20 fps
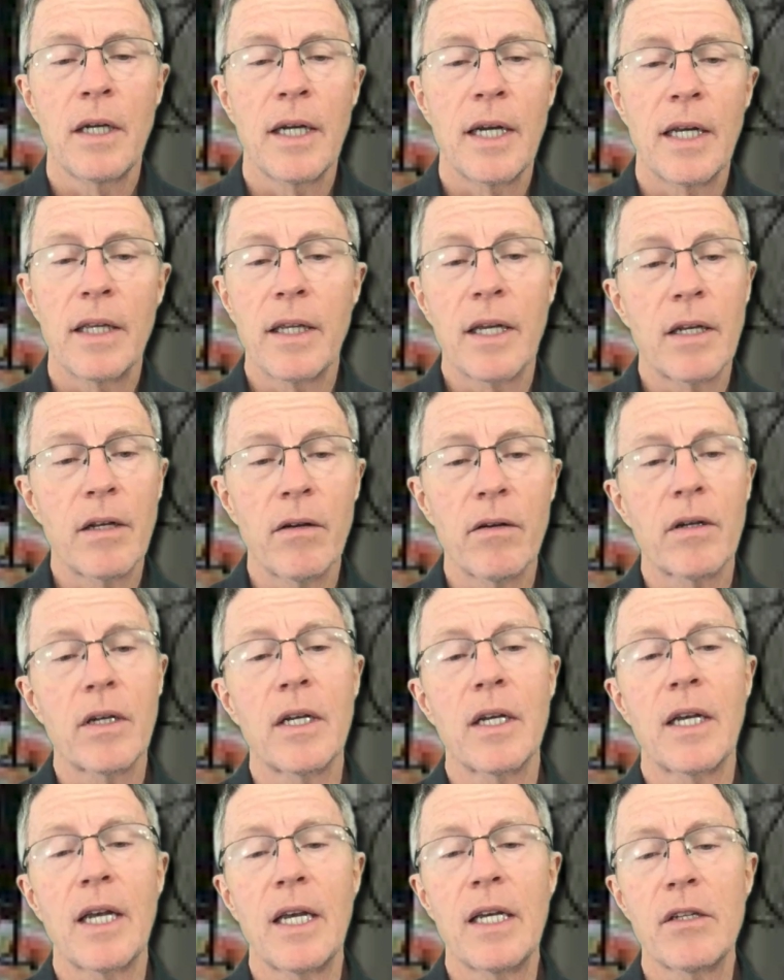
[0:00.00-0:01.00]
and they don't
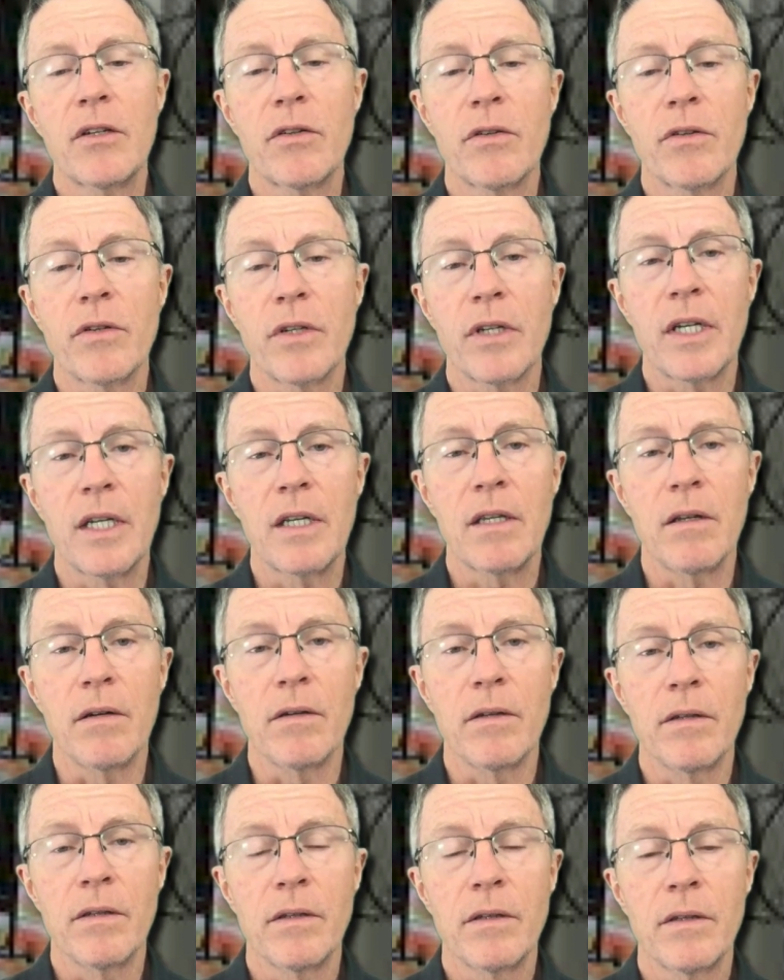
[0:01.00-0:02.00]
get cancers
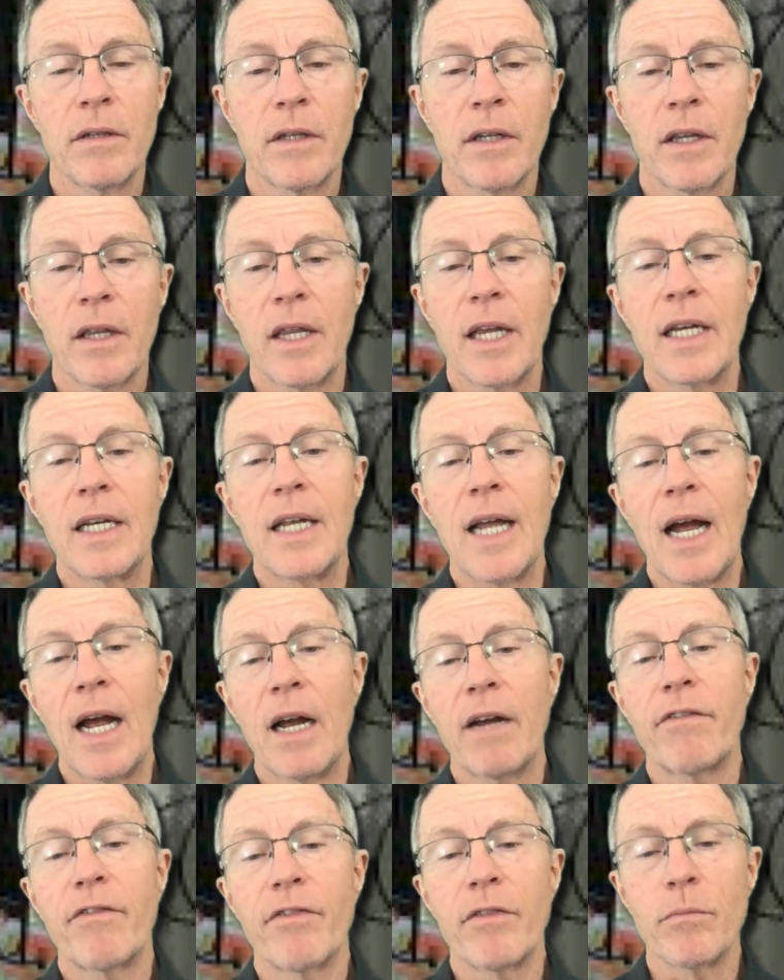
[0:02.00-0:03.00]
either. They
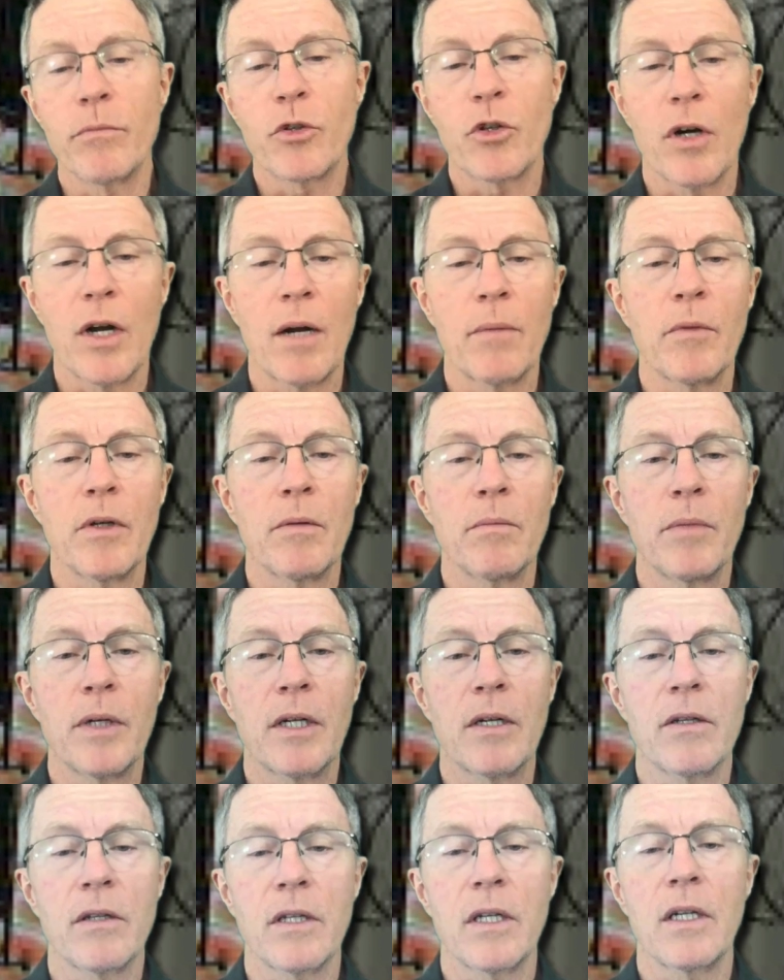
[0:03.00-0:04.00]
die from trauma
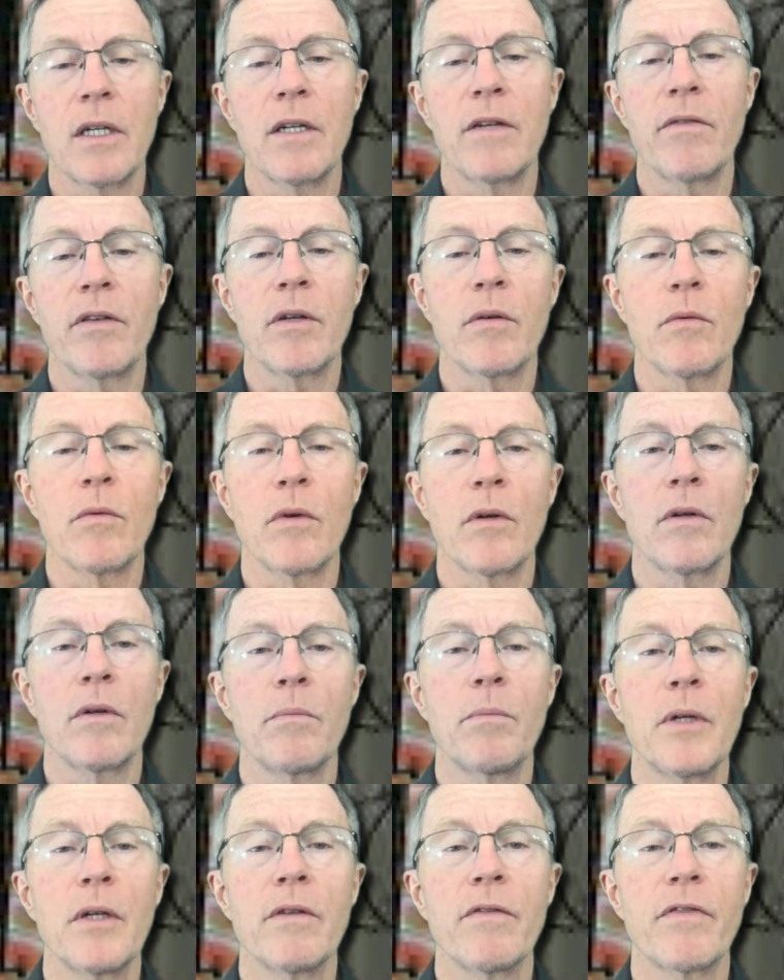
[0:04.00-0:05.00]
because they live in a
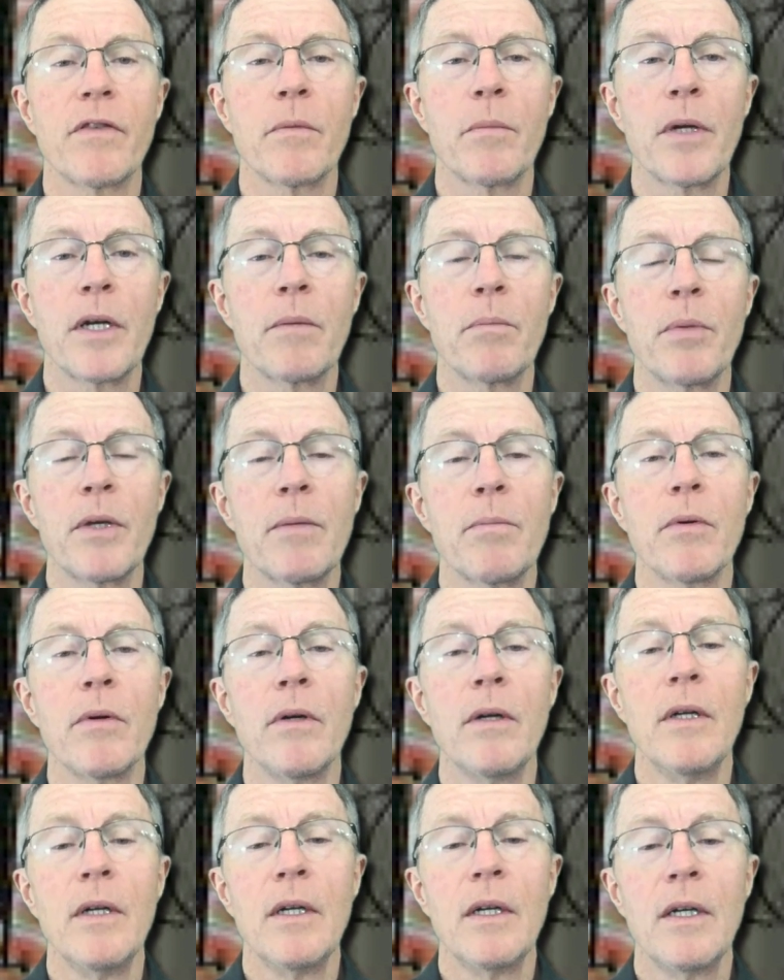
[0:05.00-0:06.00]
world built for big
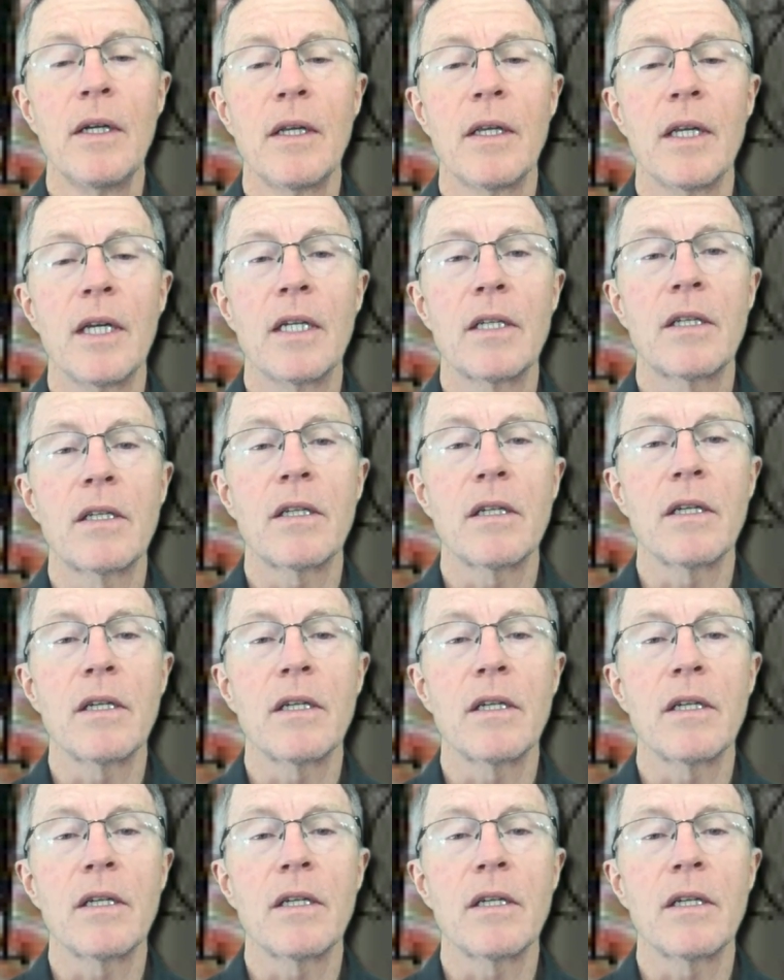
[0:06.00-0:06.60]
people. That's